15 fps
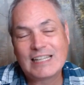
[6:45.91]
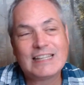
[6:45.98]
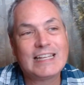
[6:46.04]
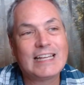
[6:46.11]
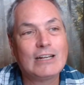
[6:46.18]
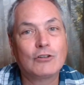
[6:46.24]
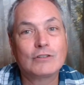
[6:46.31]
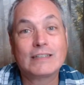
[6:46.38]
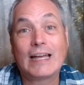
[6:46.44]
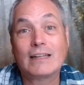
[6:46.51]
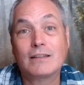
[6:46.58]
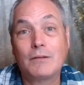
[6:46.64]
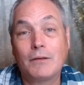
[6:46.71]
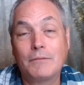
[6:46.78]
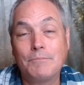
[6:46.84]
They looked at
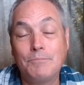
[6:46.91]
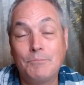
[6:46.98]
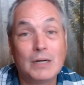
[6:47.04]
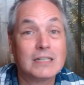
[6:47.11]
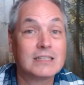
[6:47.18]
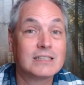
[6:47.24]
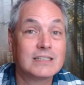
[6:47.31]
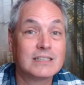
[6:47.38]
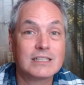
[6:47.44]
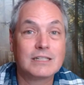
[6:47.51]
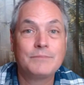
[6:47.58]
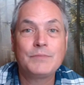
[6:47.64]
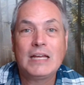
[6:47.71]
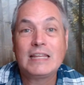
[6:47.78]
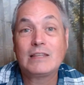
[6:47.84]
the bugs.
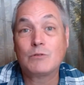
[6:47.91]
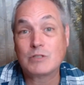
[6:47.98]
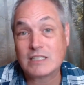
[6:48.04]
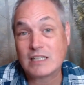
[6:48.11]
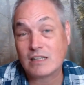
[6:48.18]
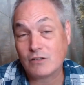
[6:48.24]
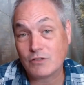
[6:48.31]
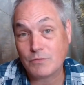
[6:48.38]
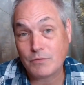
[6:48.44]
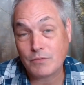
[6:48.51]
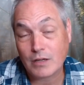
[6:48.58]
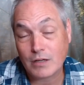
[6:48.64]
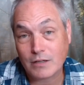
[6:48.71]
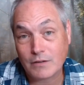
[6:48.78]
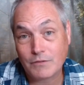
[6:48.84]
There was a little
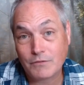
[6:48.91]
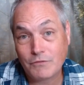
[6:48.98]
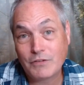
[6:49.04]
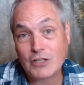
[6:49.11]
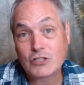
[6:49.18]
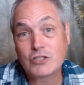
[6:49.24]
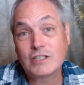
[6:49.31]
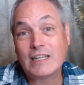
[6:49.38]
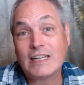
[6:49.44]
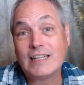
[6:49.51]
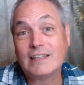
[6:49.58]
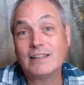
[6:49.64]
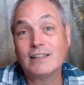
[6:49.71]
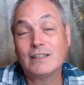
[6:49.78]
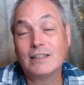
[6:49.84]
fish
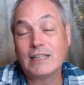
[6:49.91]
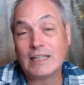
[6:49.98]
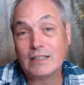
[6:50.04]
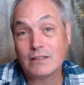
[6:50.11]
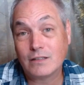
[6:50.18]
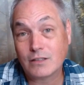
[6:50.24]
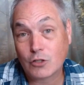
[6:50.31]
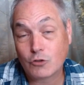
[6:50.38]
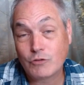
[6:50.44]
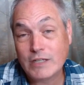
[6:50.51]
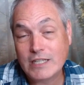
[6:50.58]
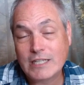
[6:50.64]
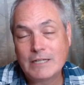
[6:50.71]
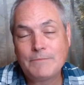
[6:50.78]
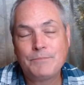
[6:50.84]
in the
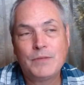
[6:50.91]
creek.